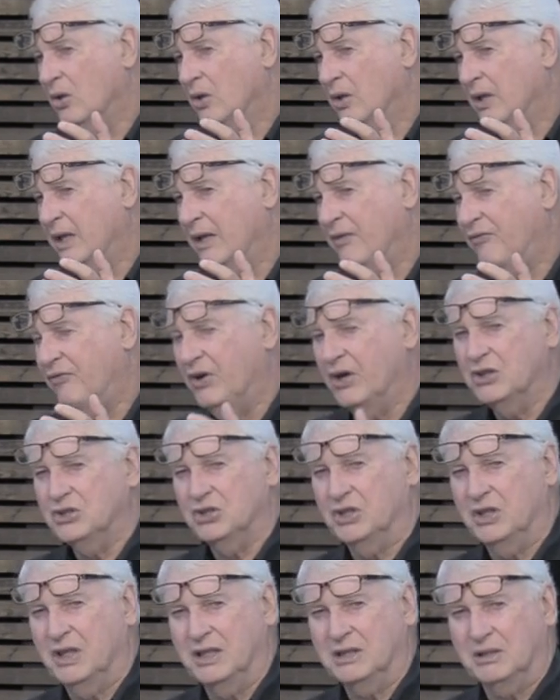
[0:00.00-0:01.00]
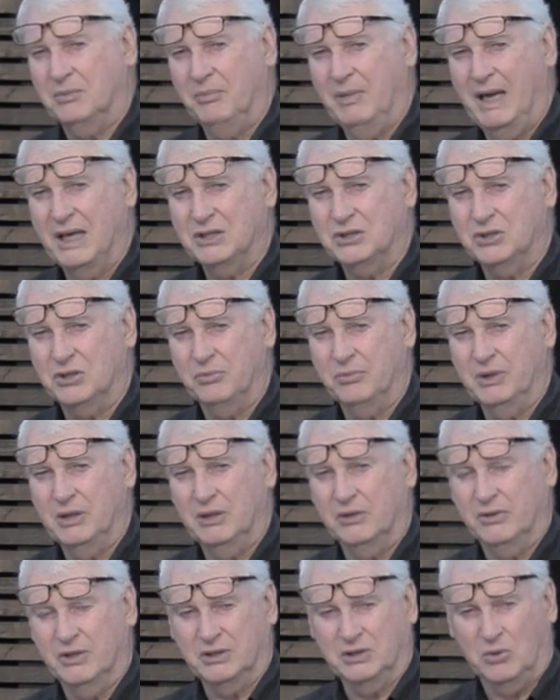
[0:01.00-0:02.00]
he functioned as a master
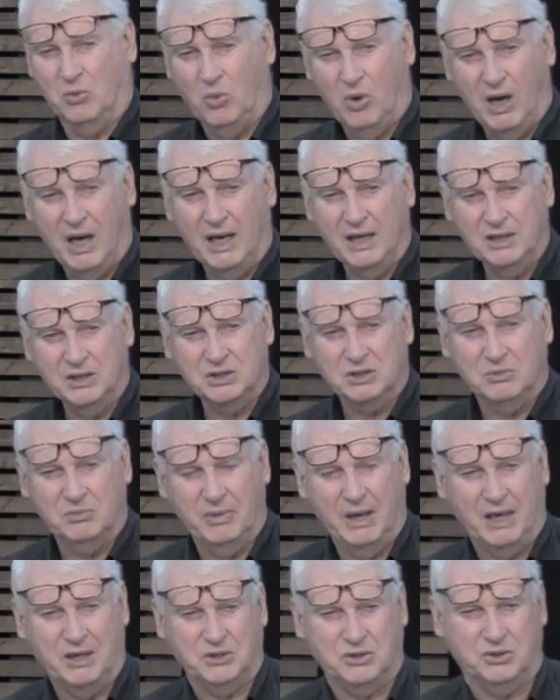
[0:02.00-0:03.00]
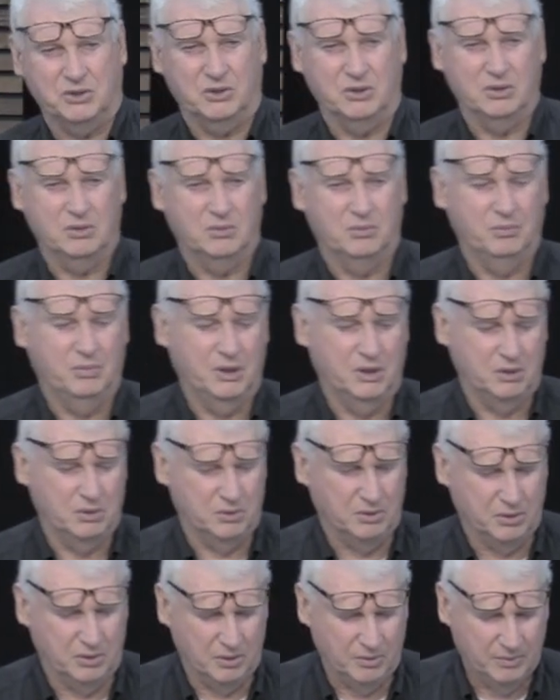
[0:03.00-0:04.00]
builder, as a wise master
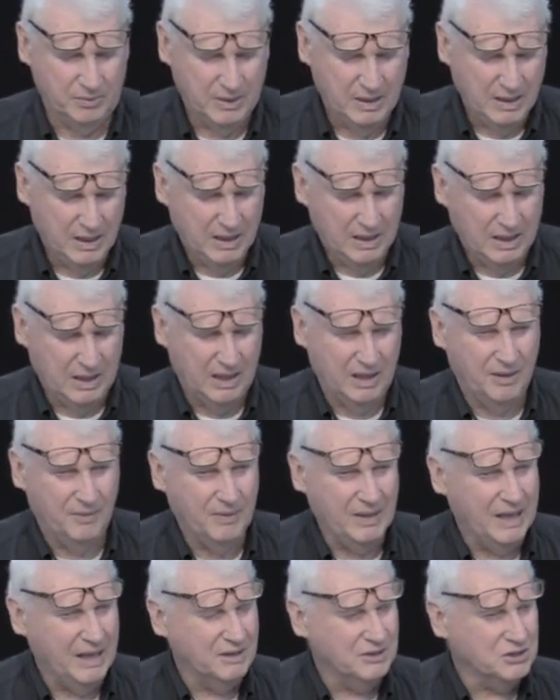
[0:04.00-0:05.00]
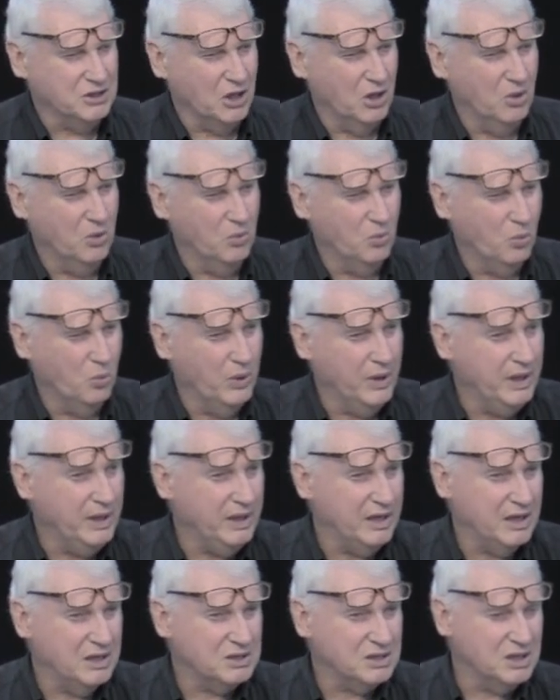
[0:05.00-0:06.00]
builder. Uh, and so
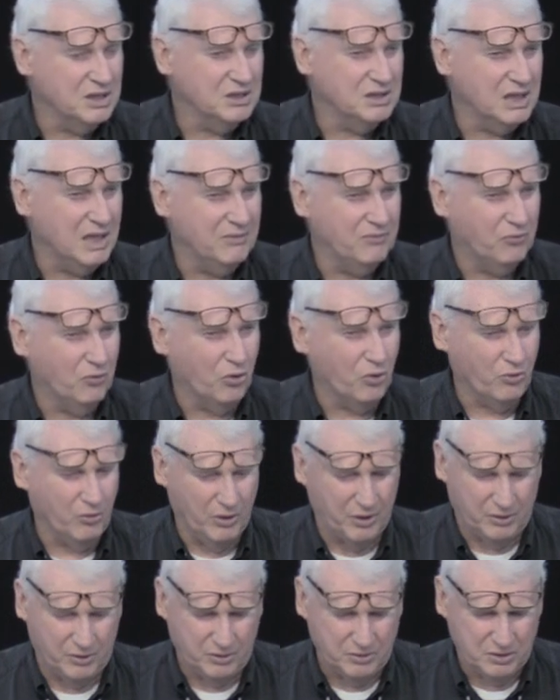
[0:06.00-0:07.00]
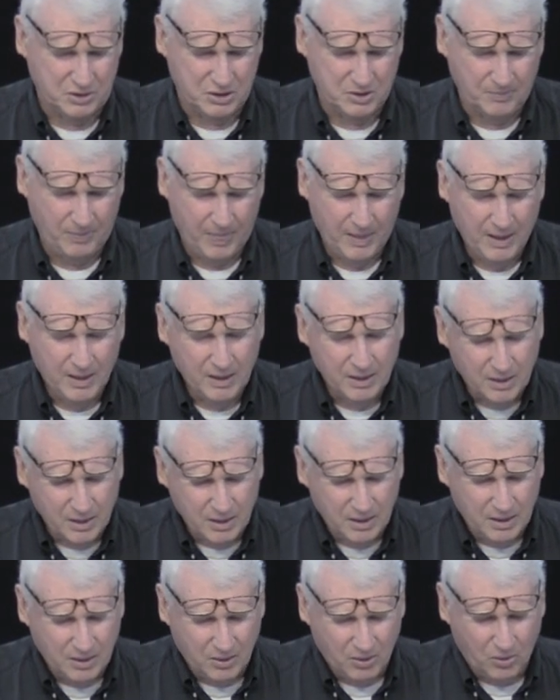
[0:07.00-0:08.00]
we, as end time forerunners,
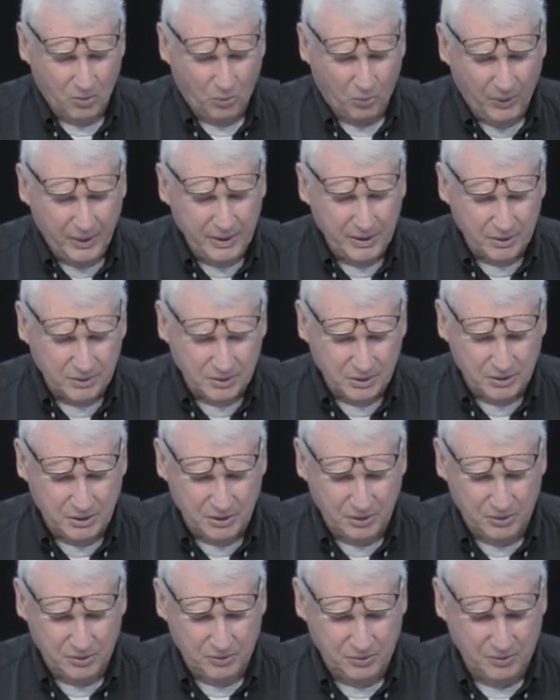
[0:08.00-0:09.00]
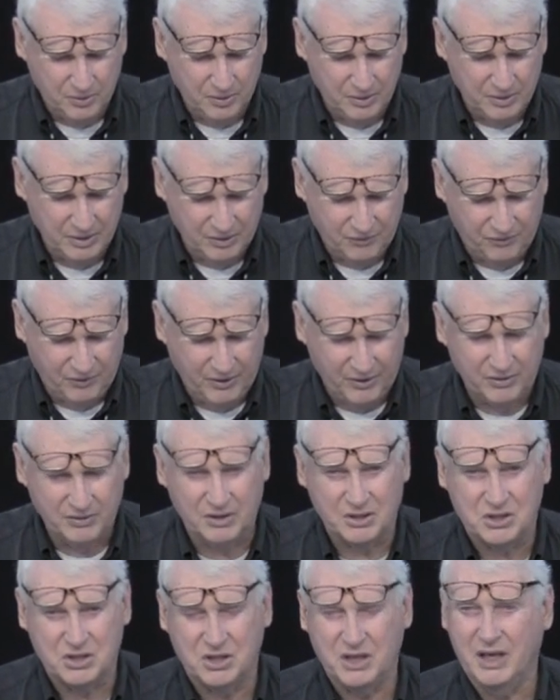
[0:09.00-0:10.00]
uh, we are to do the, very,
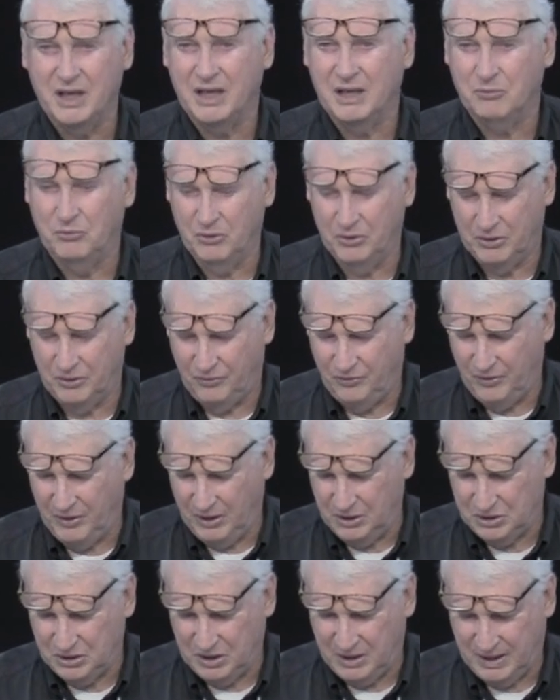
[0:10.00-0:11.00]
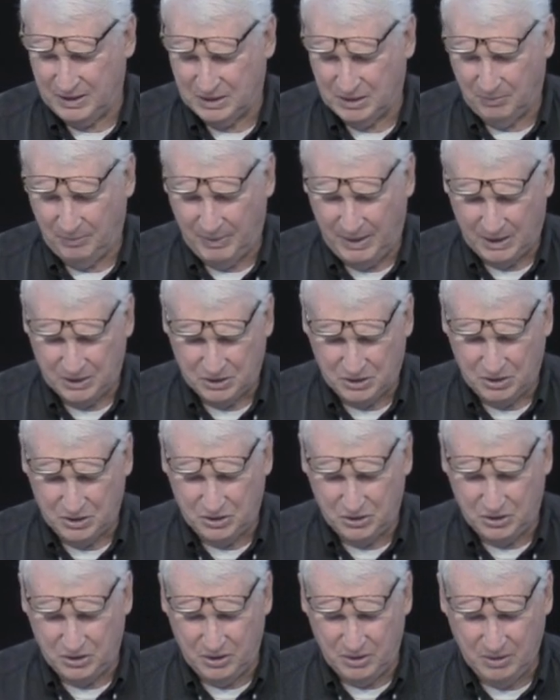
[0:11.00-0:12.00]
the same. We're to function as a
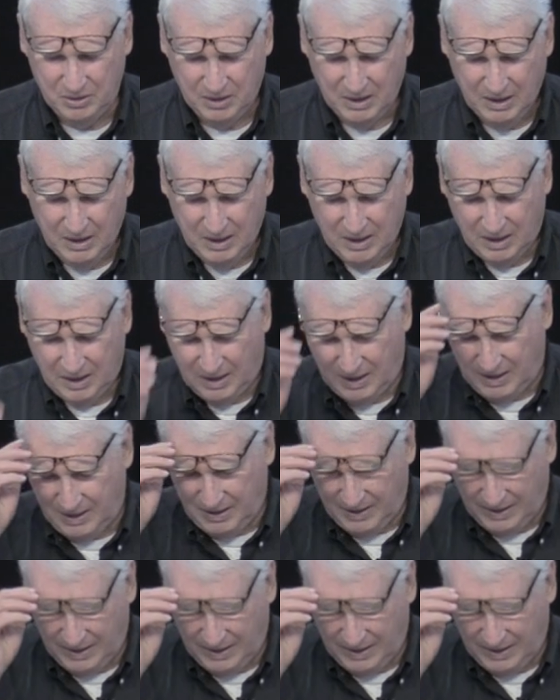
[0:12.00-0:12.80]
messenger uh,